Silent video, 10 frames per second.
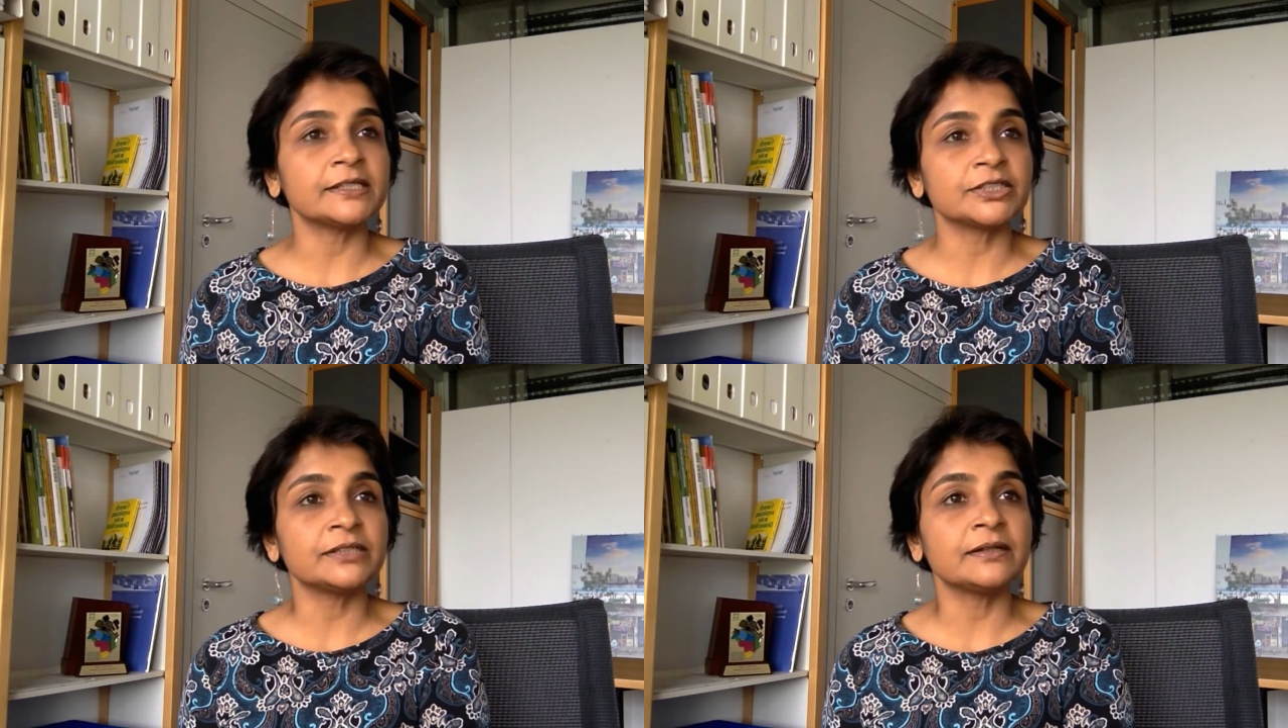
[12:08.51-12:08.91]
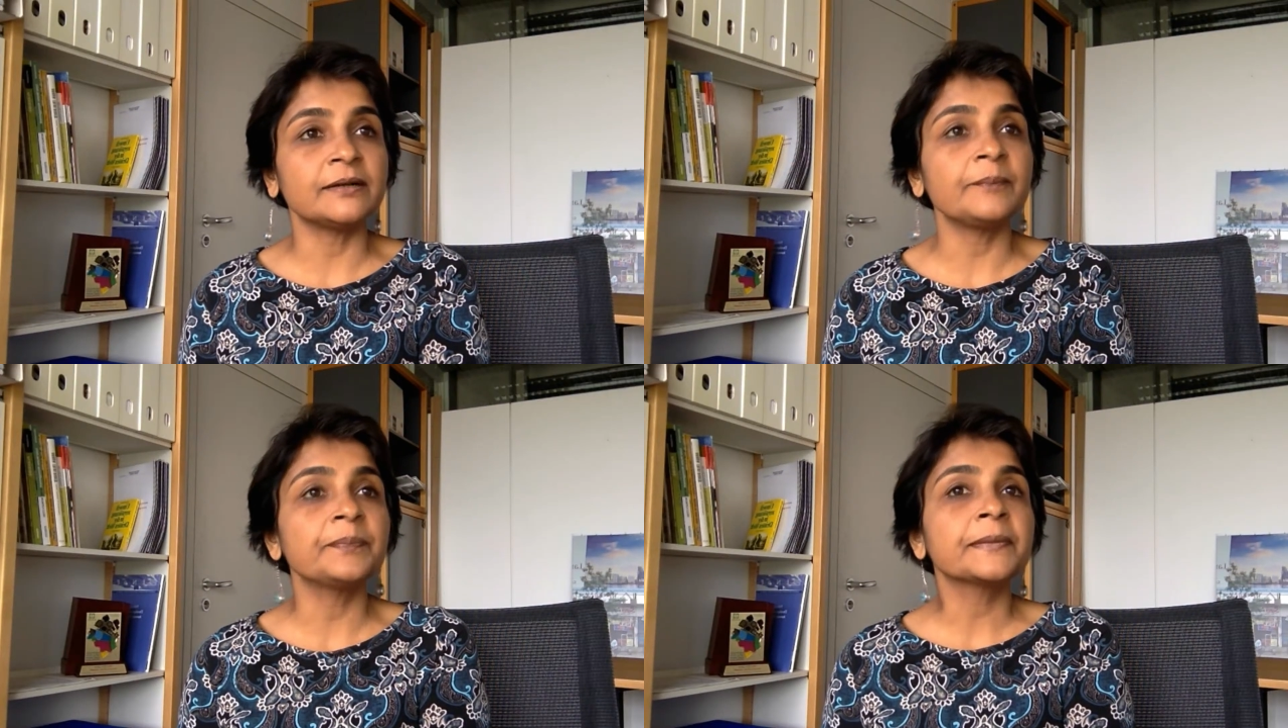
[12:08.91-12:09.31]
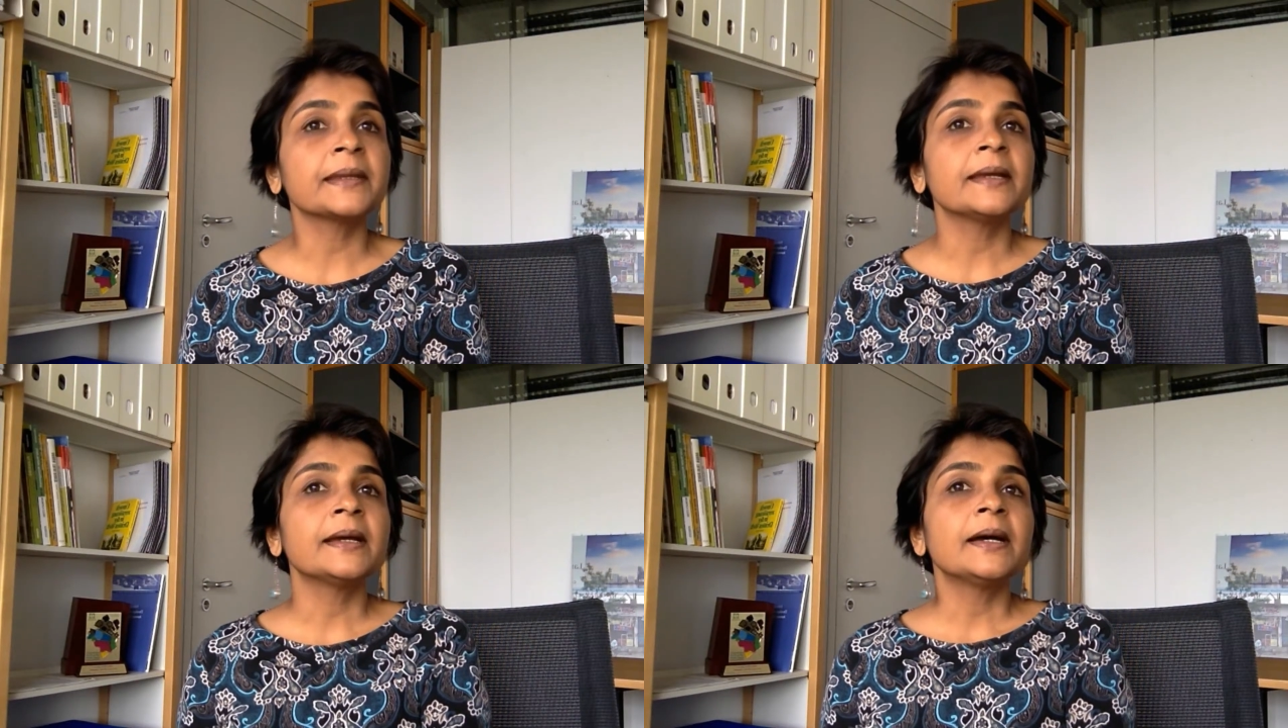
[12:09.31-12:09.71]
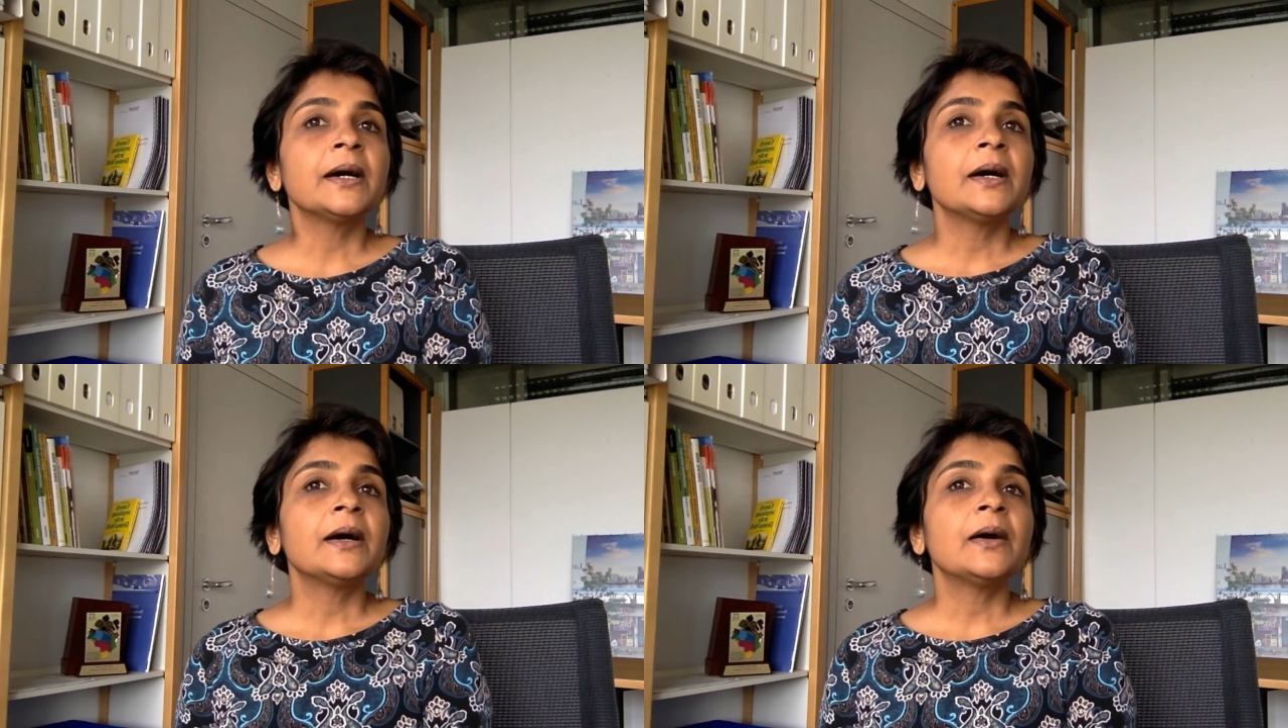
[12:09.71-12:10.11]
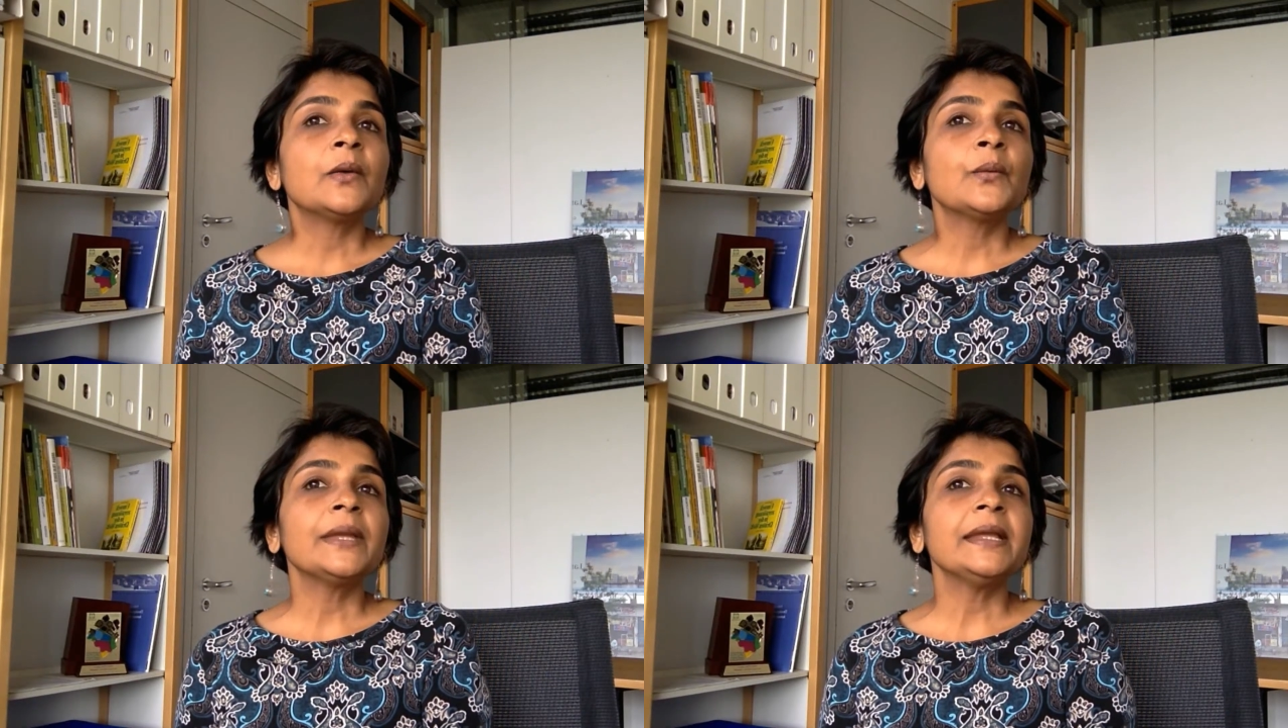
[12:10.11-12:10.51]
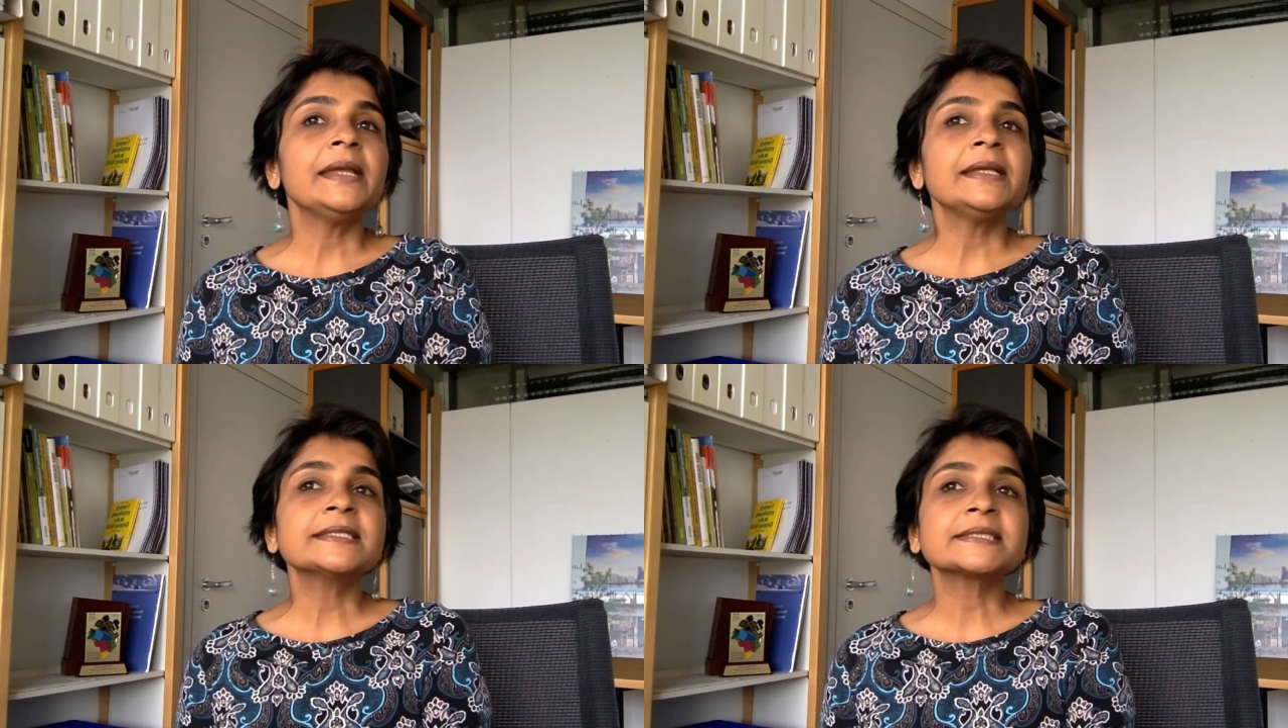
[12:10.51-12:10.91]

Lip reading: agenda, we